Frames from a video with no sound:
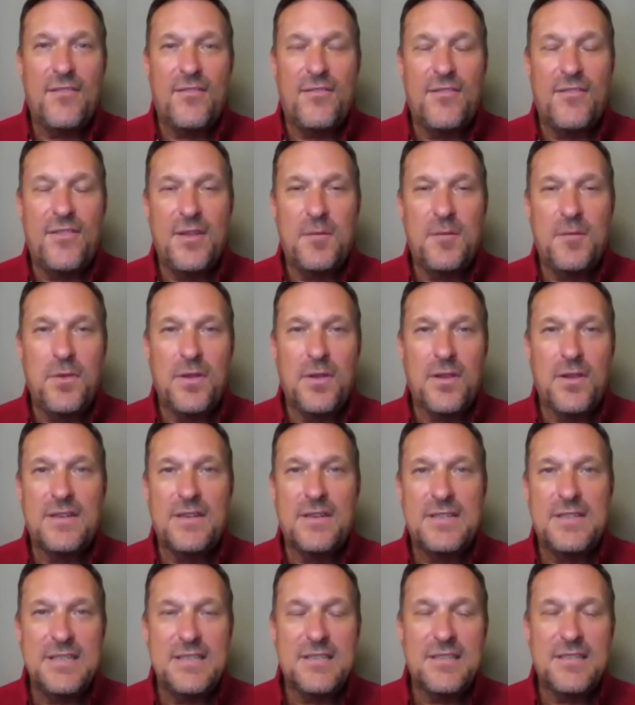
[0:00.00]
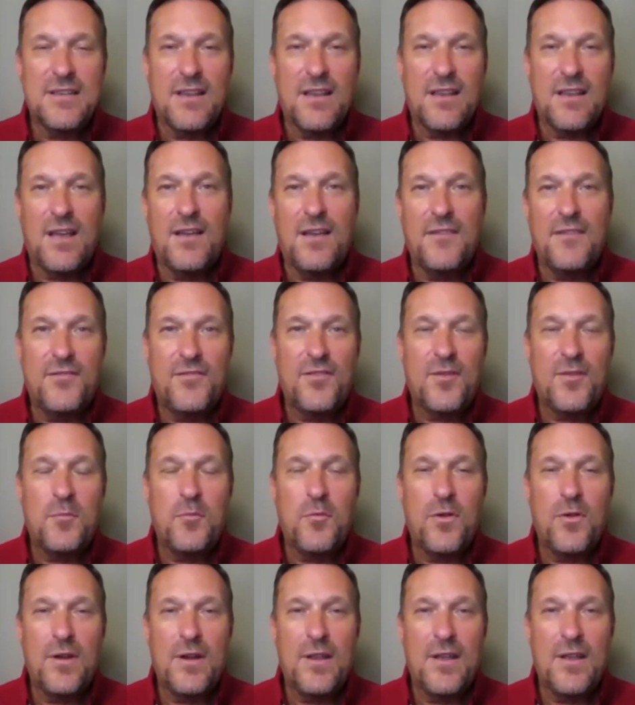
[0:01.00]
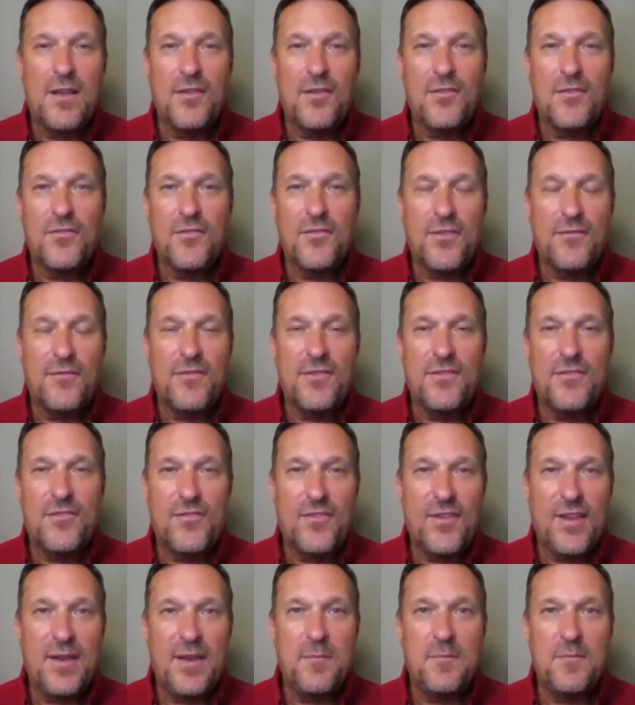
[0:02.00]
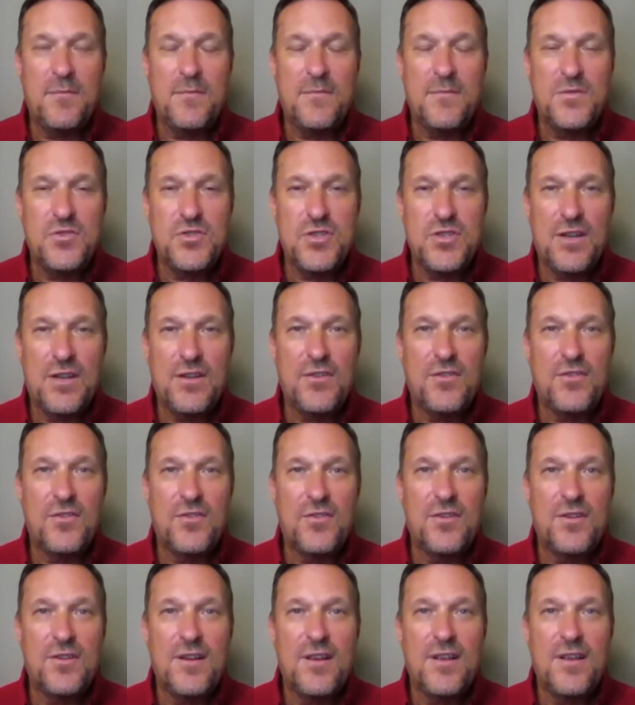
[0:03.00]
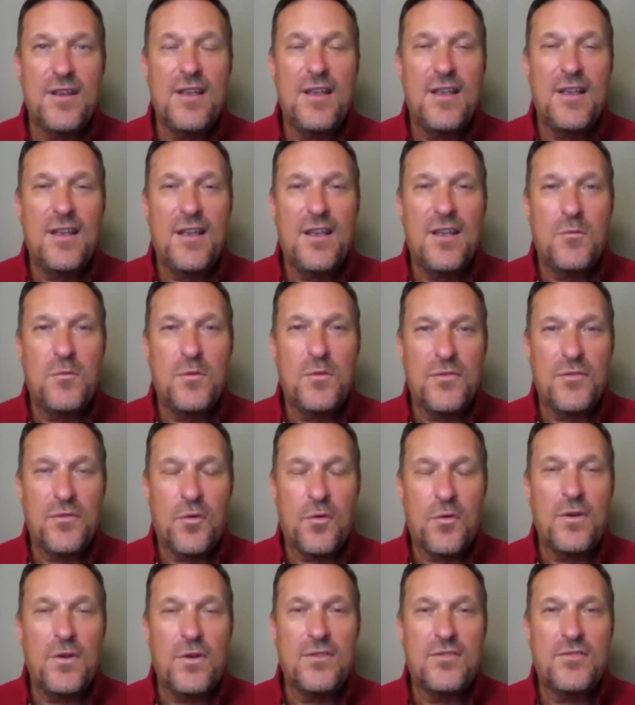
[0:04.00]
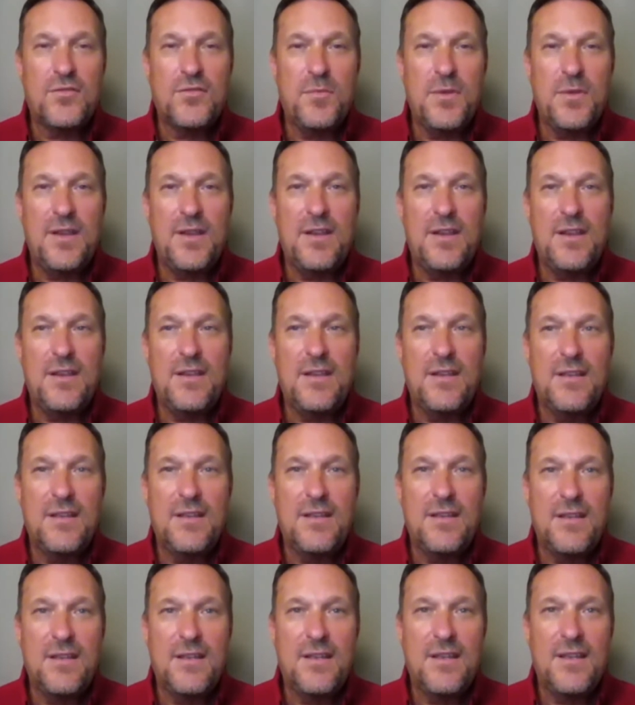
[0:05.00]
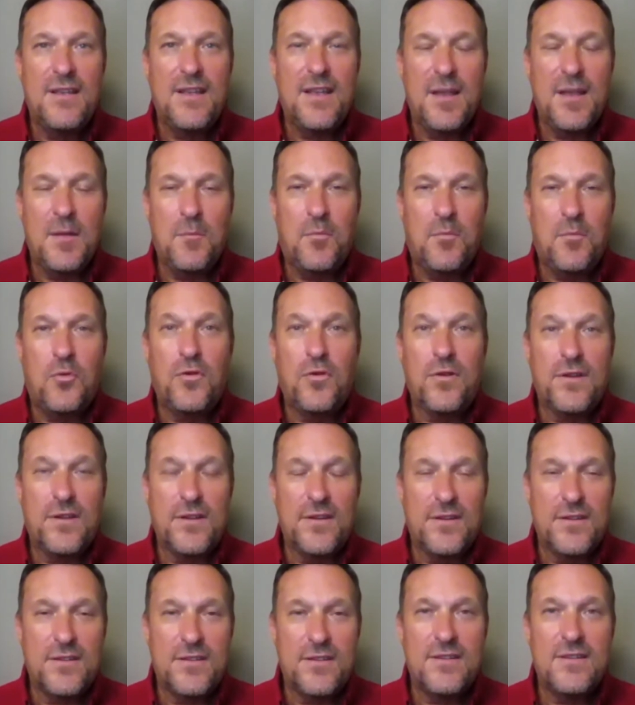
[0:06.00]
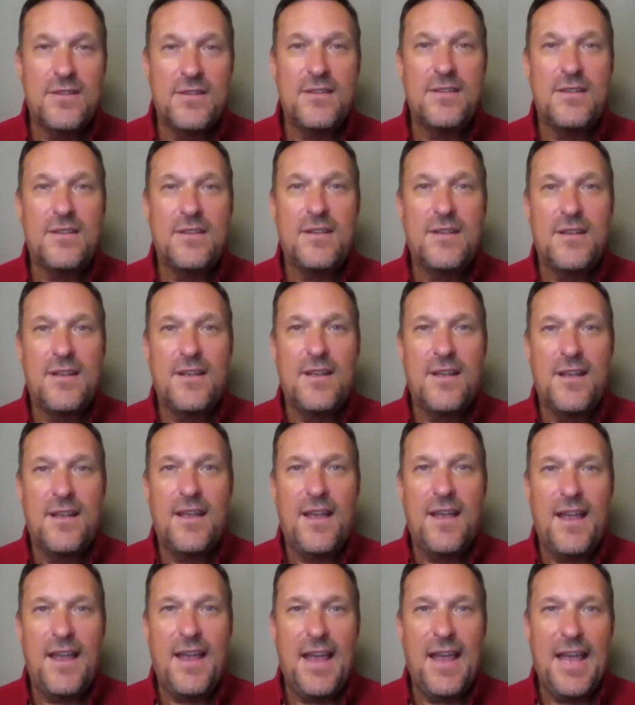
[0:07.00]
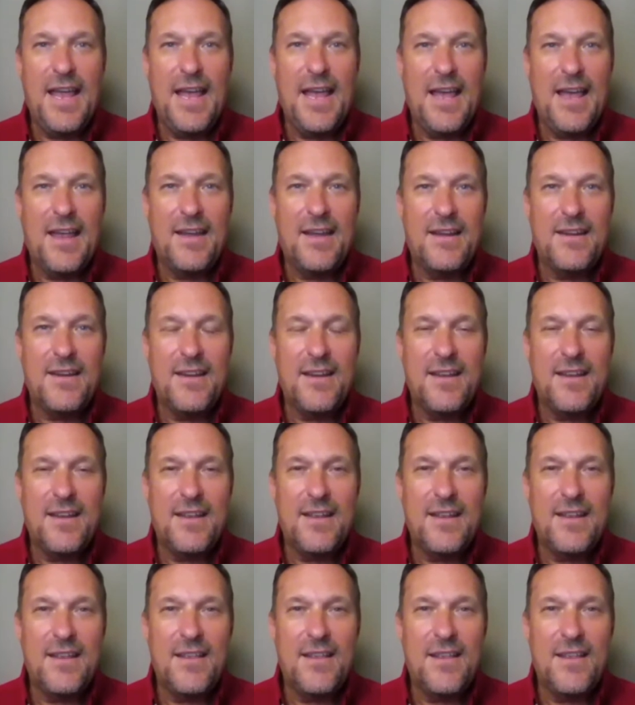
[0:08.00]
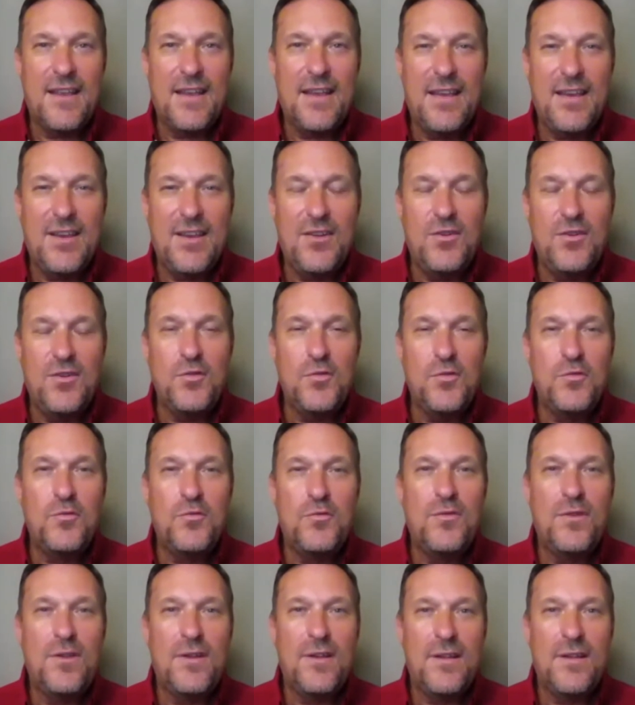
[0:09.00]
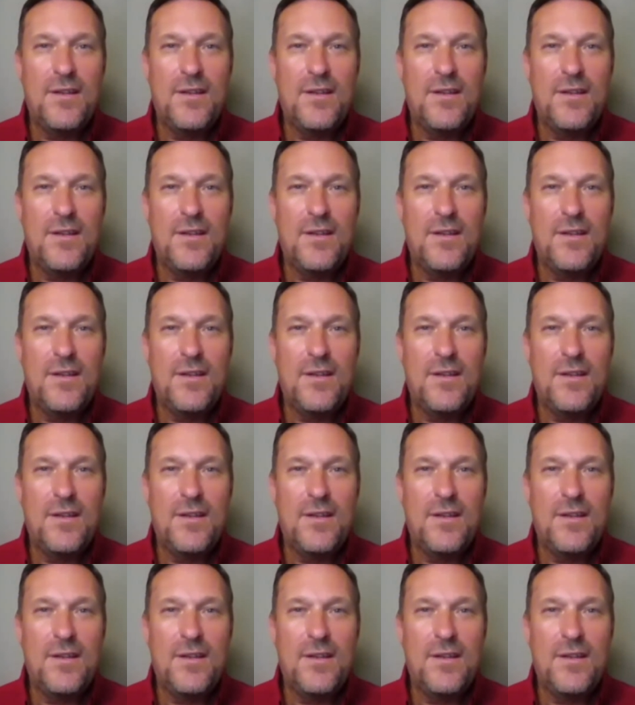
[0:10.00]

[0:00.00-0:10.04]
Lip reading: the ability to love someone else of the same gender was going to be important. And he knew